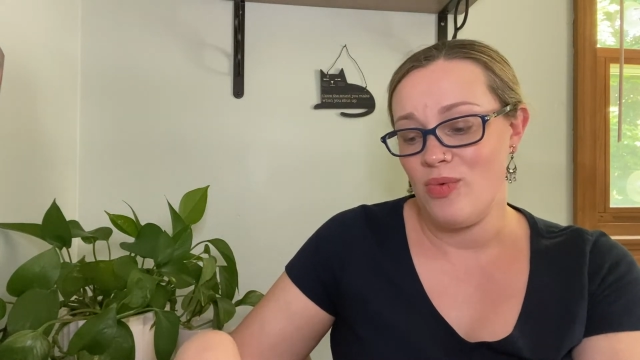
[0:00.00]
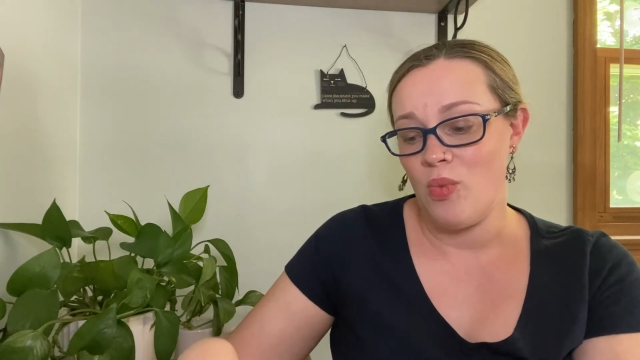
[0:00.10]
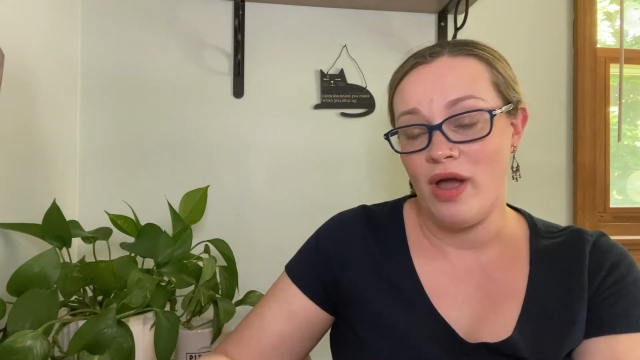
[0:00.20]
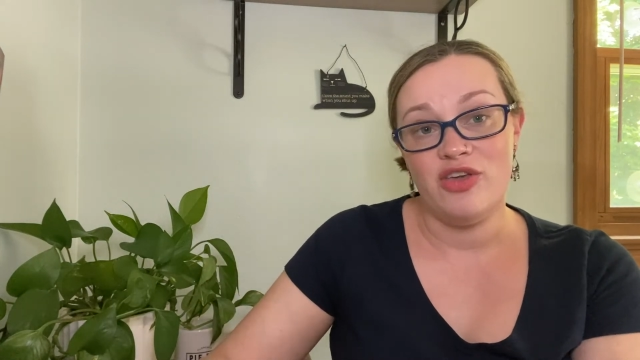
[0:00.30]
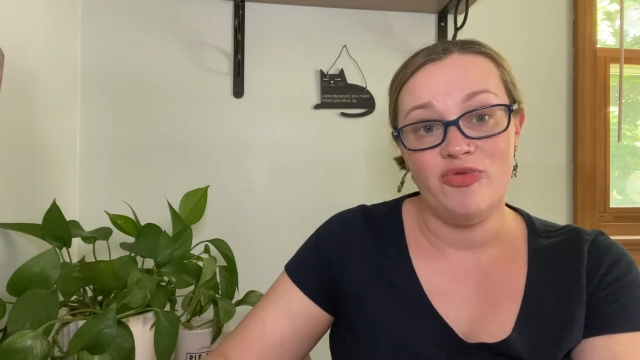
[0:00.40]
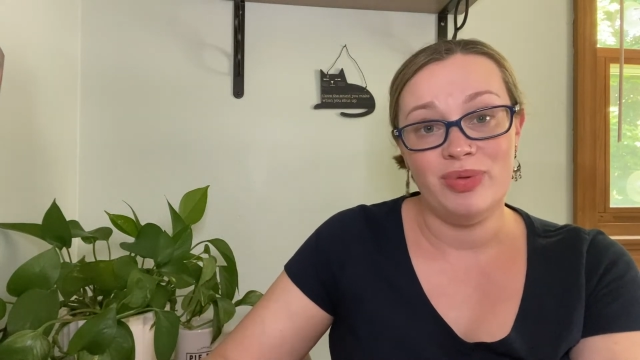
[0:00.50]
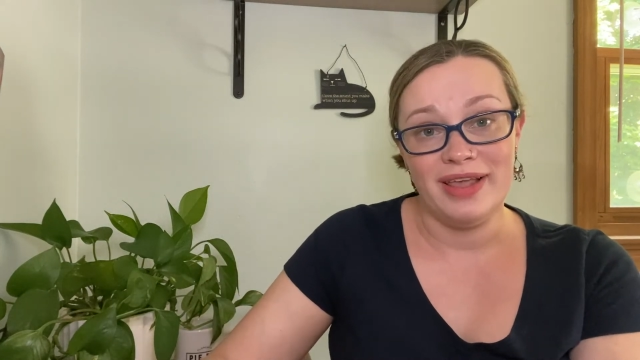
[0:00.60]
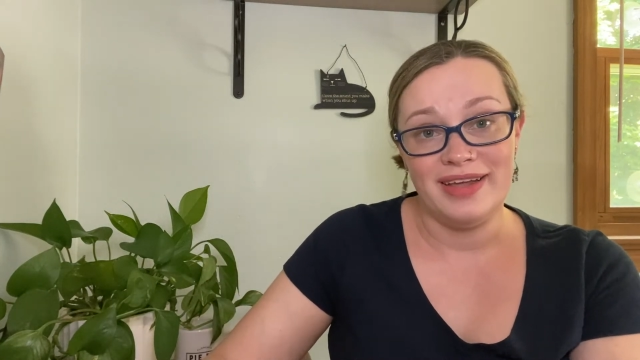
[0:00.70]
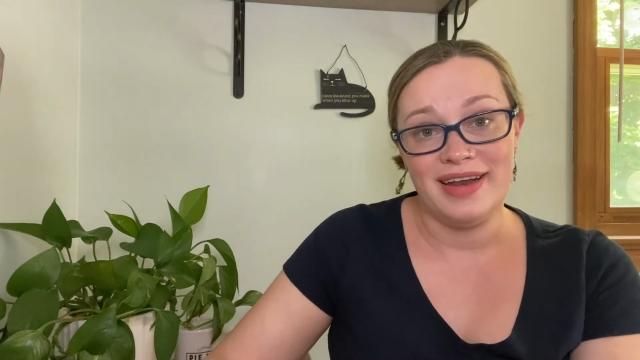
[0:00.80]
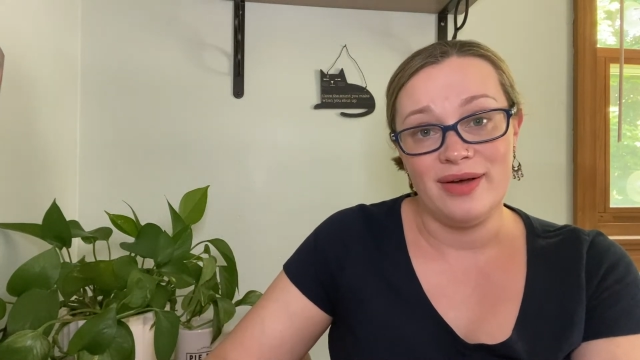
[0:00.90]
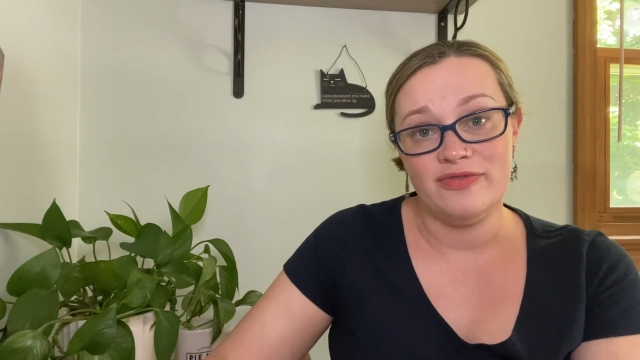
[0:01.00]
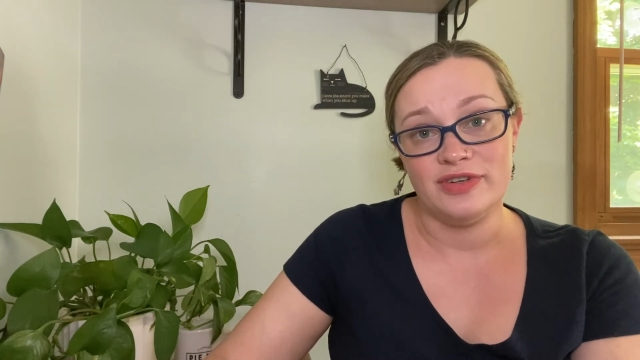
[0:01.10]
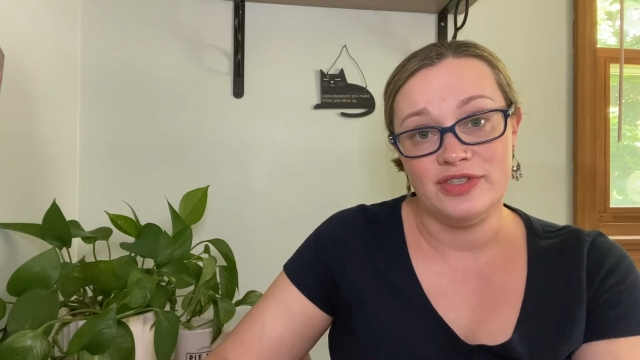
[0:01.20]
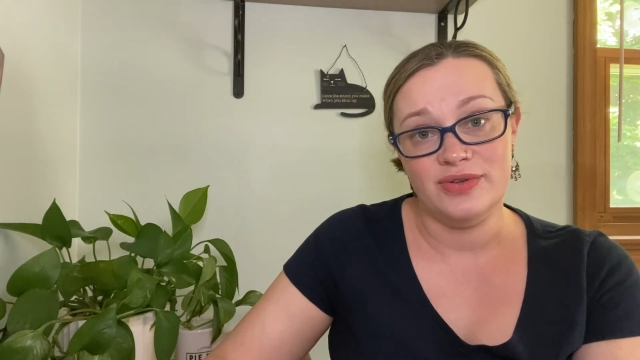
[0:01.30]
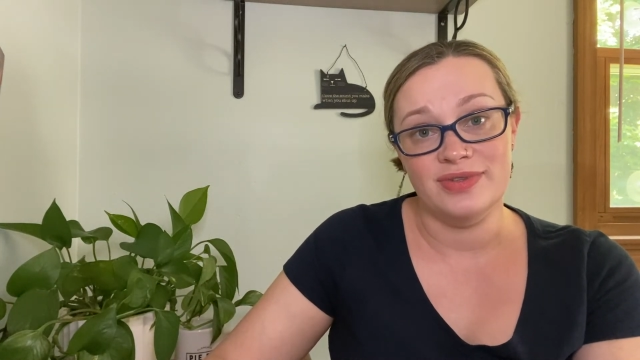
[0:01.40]
what you've planned out for
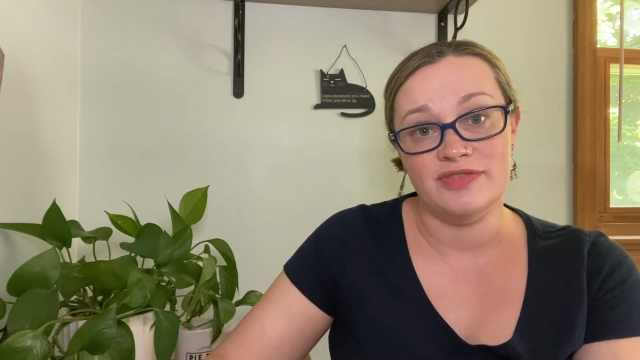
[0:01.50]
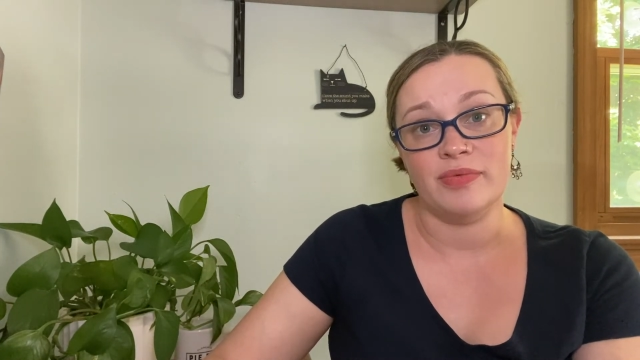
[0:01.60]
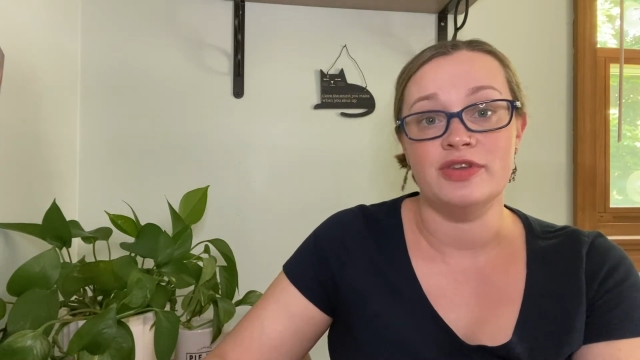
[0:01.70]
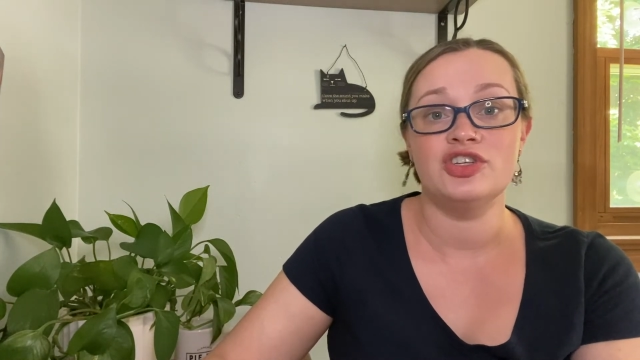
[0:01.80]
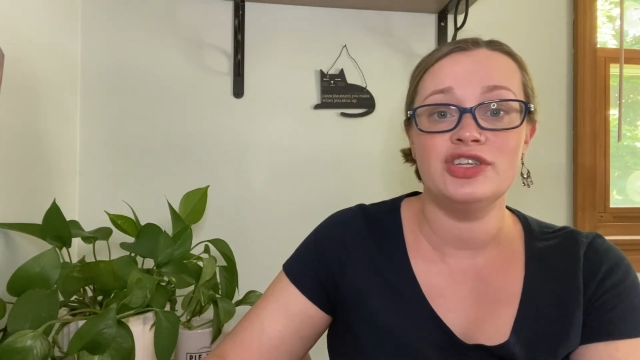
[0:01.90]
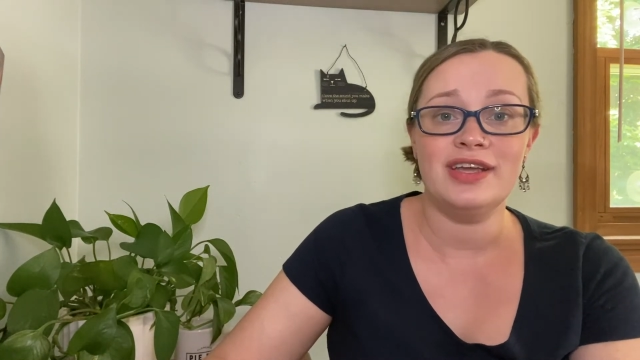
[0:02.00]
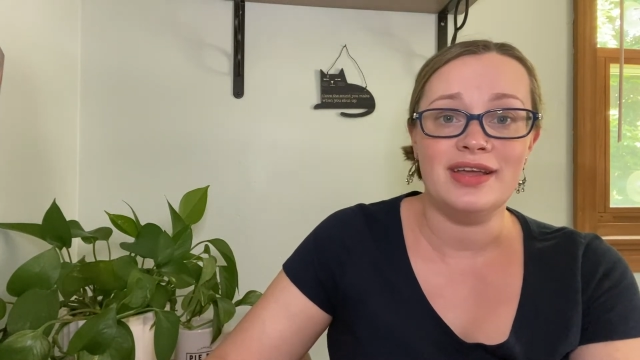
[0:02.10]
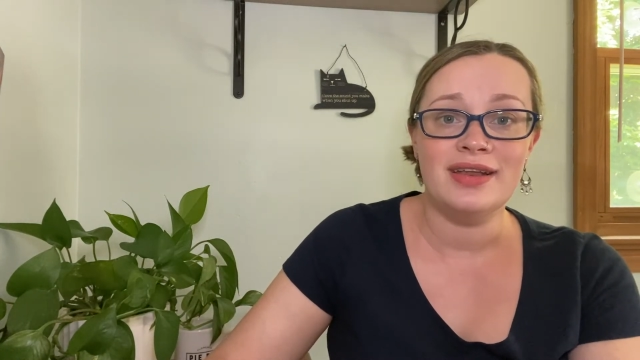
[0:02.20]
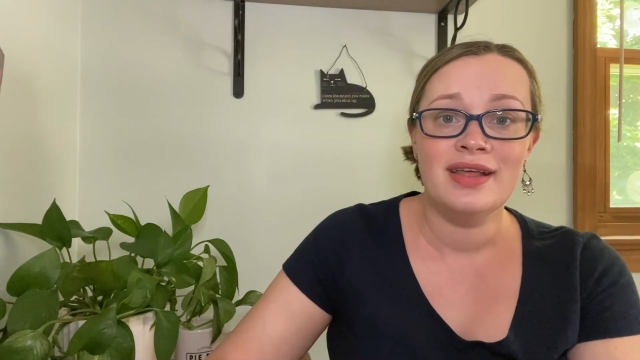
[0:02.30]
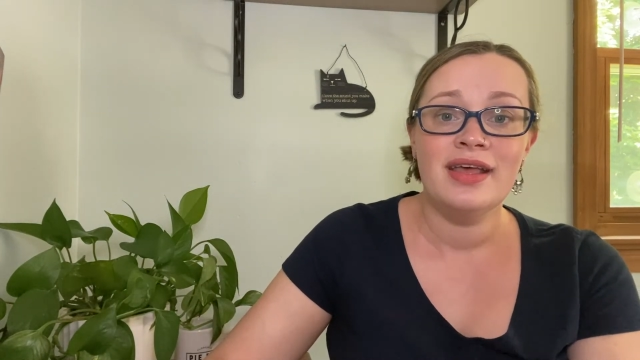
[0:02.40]
students from the sheet.